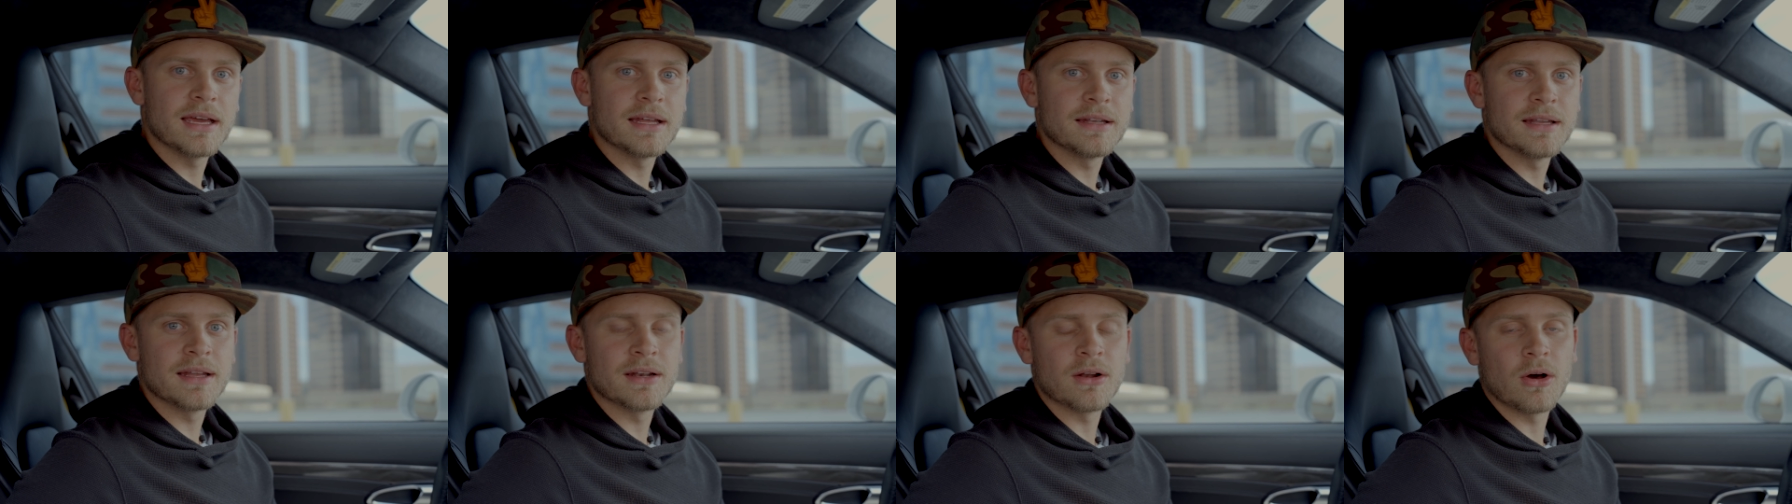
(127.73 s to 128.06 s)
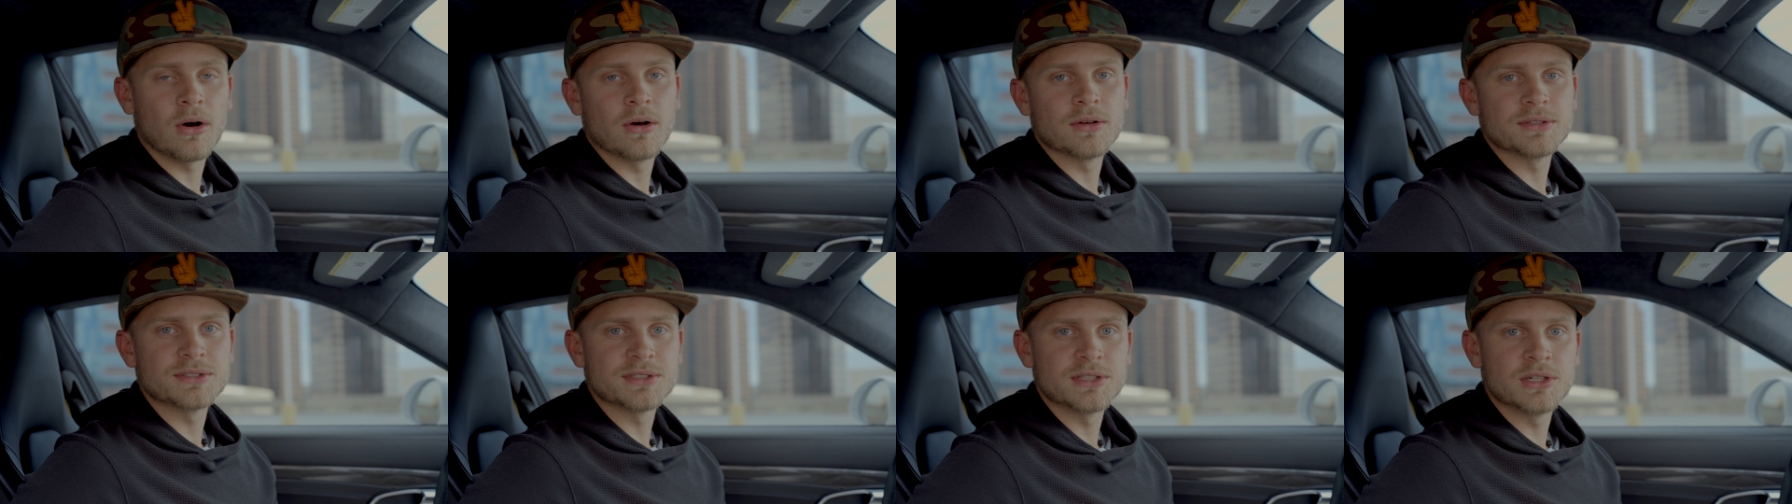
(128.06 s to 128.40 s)
and then
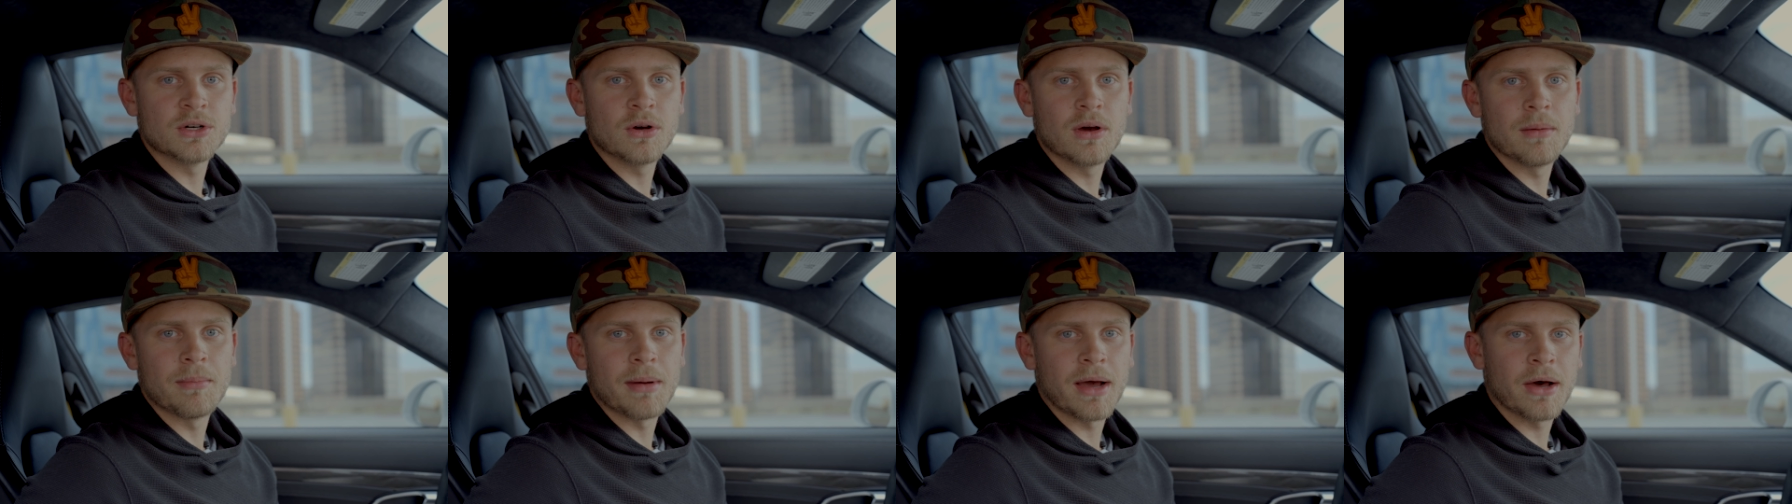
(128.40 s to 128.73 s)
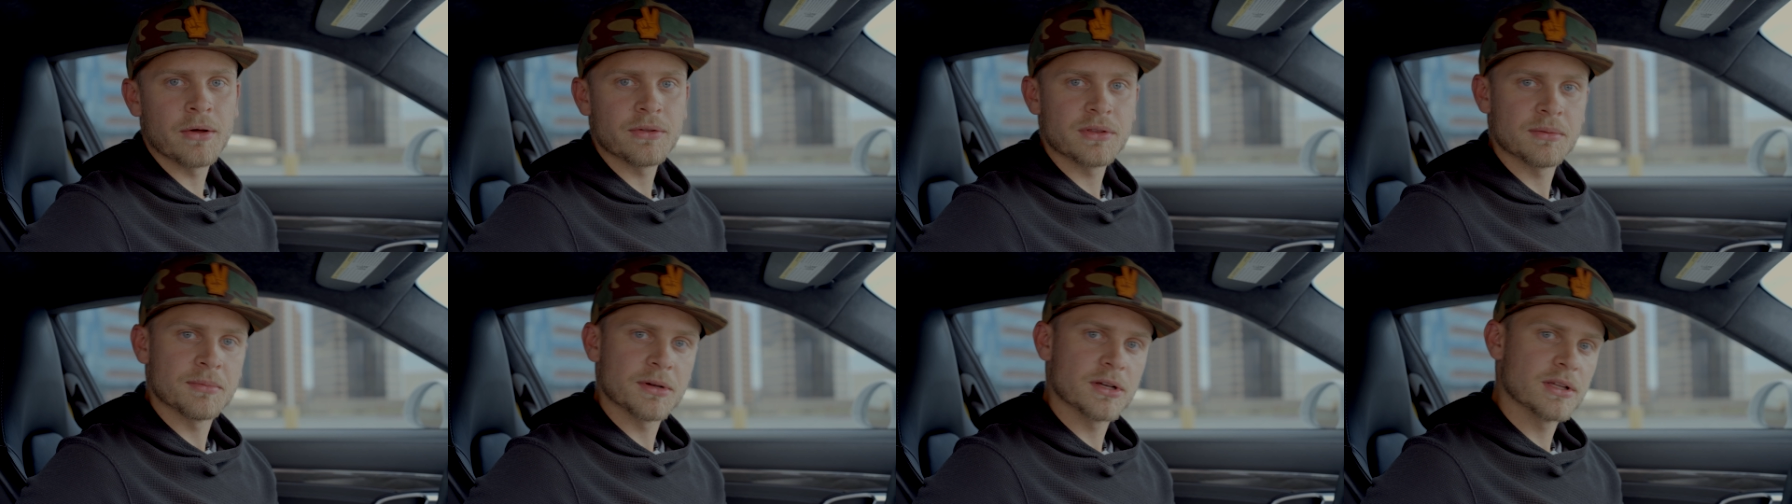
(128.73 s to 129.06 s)
also
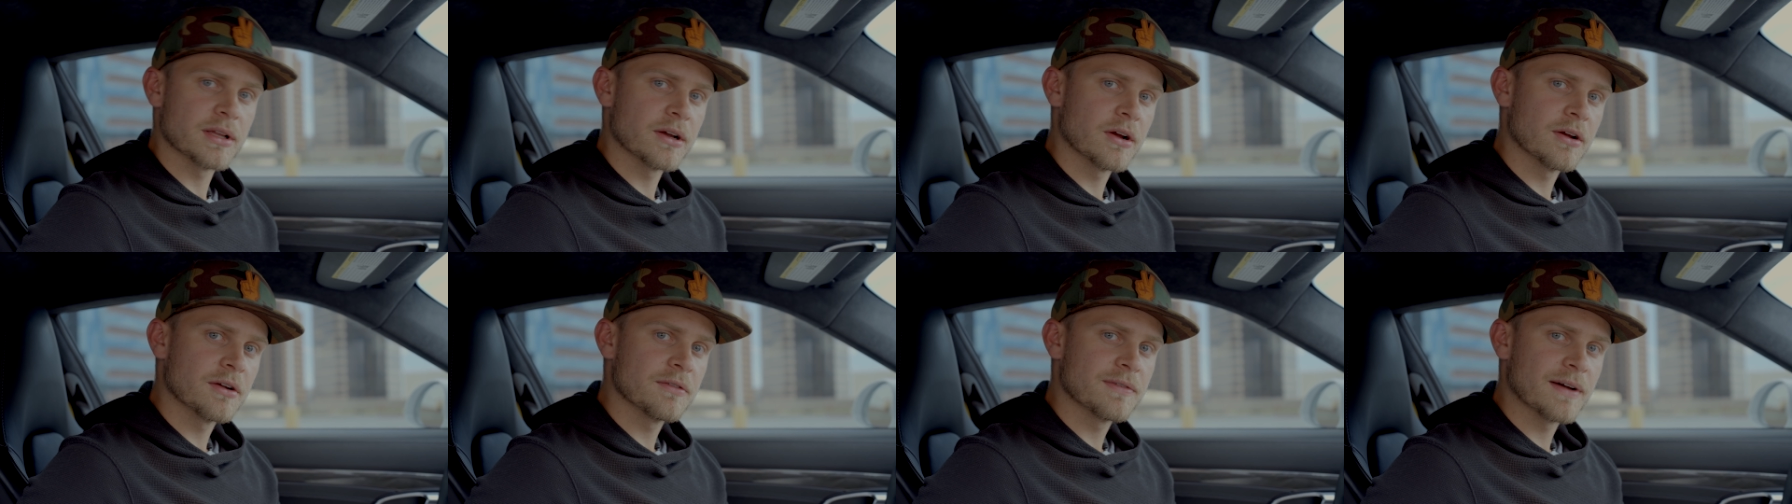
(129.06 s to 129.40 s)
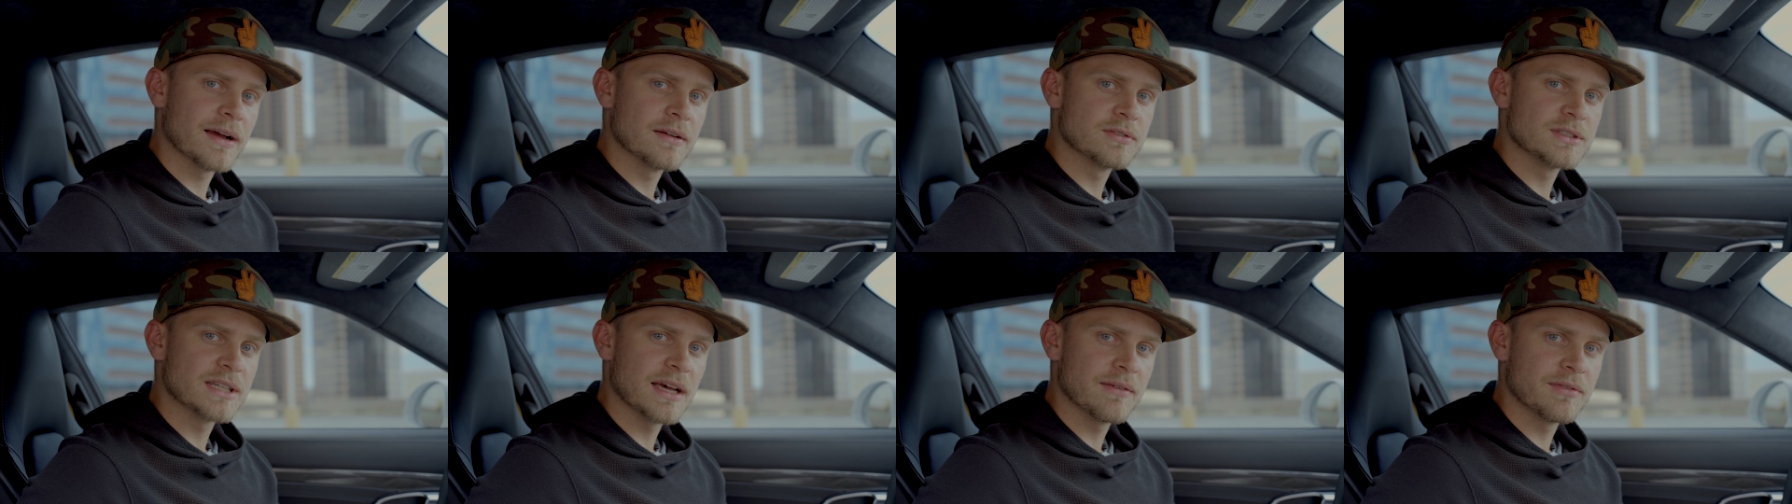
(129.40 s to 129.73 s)
about the McLaren
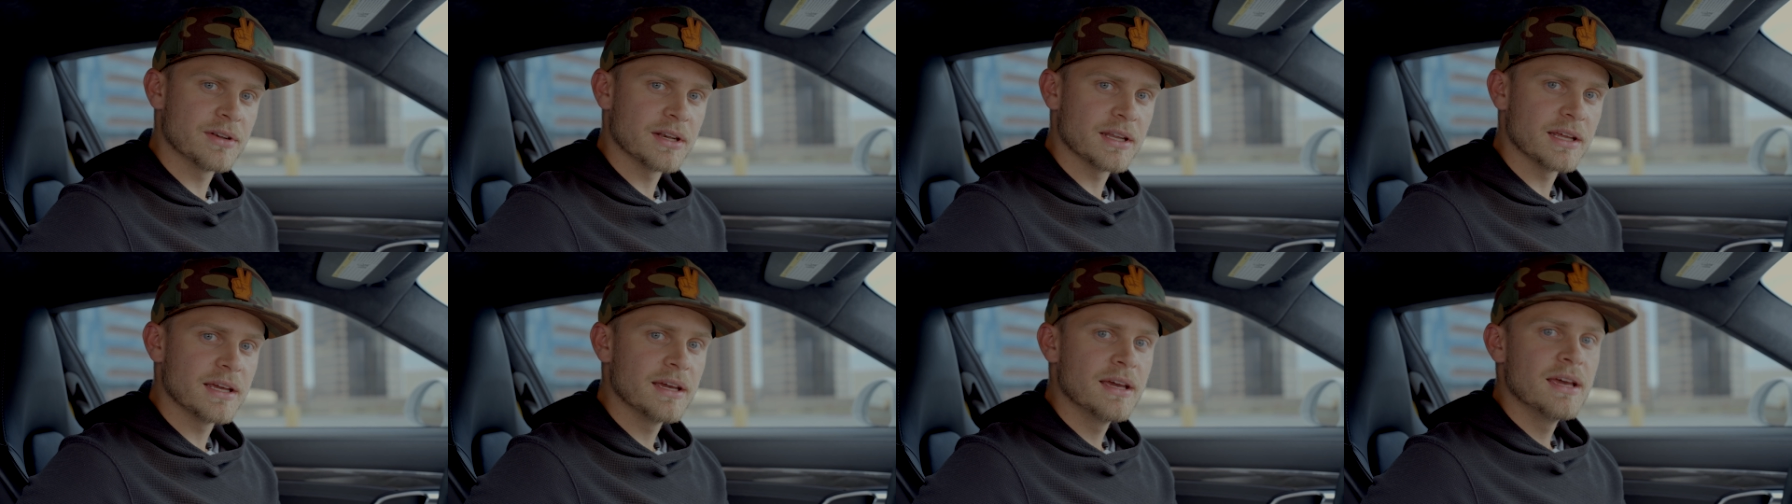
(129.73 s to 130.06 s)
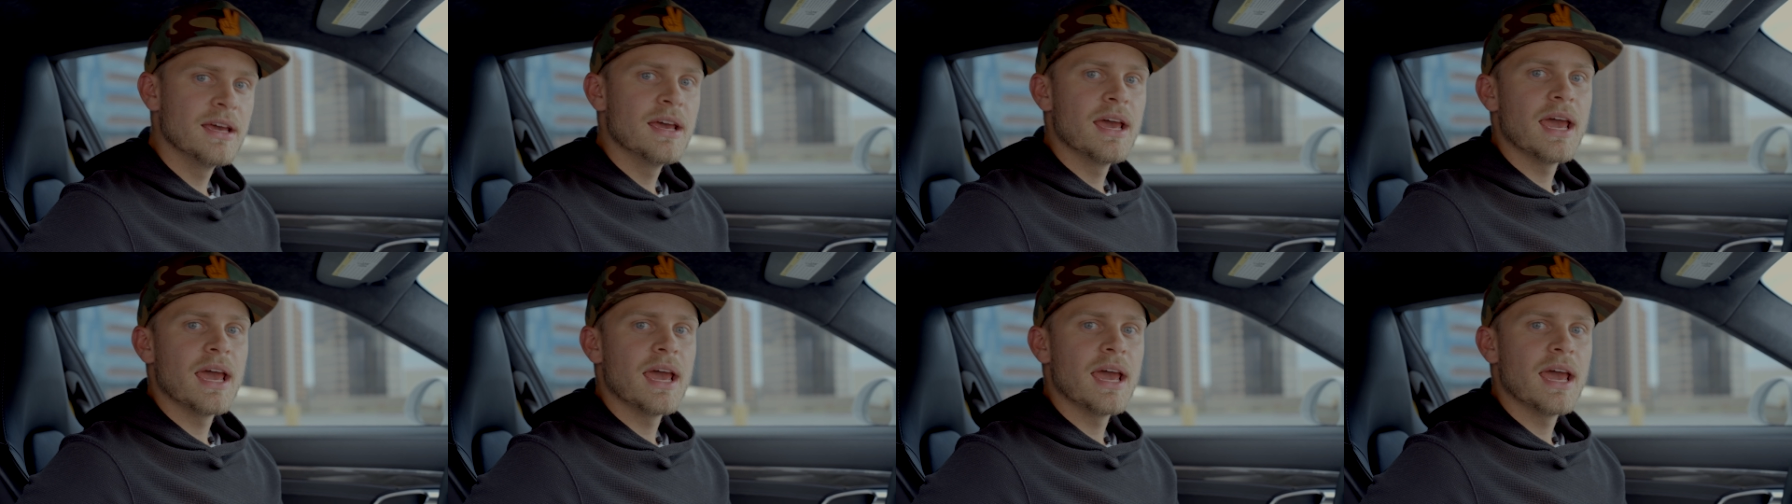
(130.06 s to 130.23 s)
570.